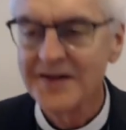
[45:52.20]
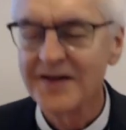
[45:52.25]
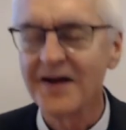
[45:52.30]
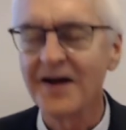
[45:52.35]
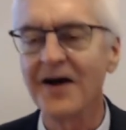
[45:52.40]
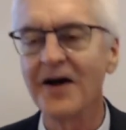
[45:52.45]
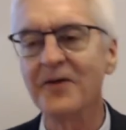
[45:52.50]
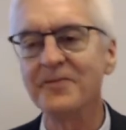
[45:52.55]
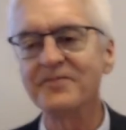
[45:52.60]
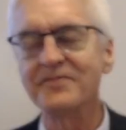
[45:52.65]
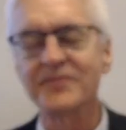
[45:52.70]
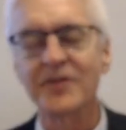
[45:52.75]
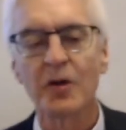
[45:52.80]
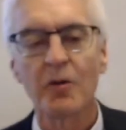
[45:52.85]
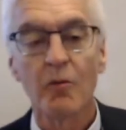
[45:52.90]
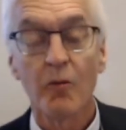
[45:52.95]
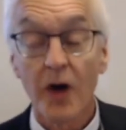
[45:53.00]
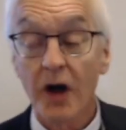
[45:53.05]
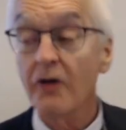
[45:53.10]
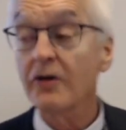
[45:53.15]

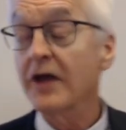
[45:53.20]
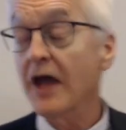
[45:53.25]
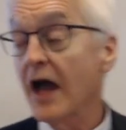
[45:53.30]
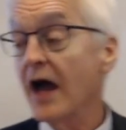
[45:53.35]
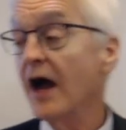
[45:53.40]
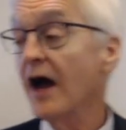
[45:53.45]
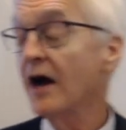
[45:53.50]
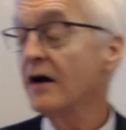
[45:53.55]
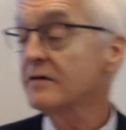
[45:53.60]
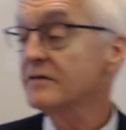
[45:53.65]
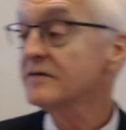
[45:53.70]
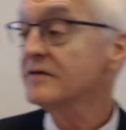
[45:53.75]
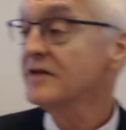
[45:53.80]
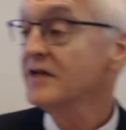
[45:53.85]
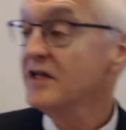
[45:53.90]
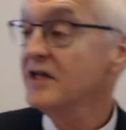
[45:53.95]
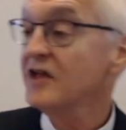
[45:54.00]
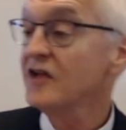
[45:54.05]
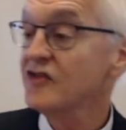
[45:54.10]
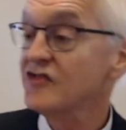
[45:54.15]
Um, well, yeah,
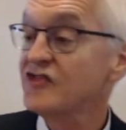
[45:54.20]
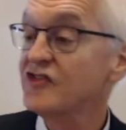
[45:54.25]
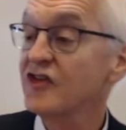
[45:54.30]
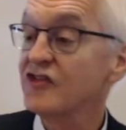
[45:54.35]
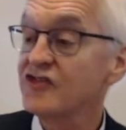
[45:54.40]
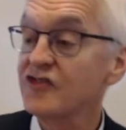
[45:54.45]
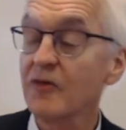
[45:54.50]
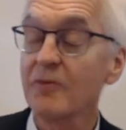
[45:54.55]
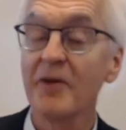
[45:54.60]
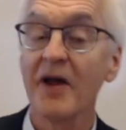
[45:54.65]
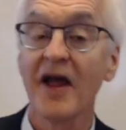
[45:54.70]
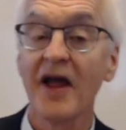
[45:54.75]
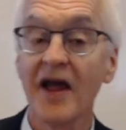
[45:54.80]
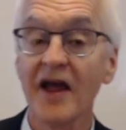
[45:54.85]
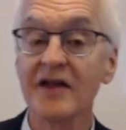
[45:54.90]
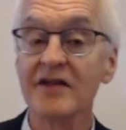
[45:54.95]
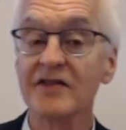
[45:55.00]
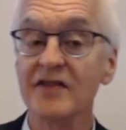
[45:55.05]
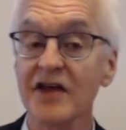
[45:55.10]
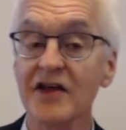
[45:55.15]
he is
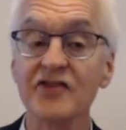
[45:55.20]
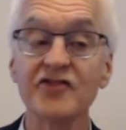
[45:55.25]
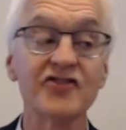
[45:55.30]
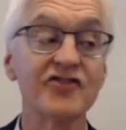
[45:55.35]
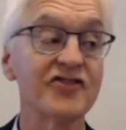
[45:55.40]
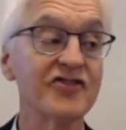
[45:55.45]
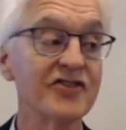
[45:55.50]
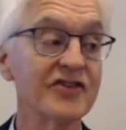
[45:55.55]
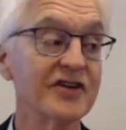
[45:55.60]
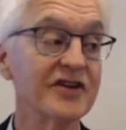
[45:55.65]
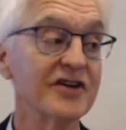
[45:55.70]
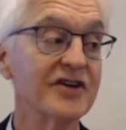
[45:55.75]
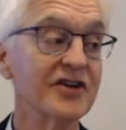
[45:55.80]
disobeying this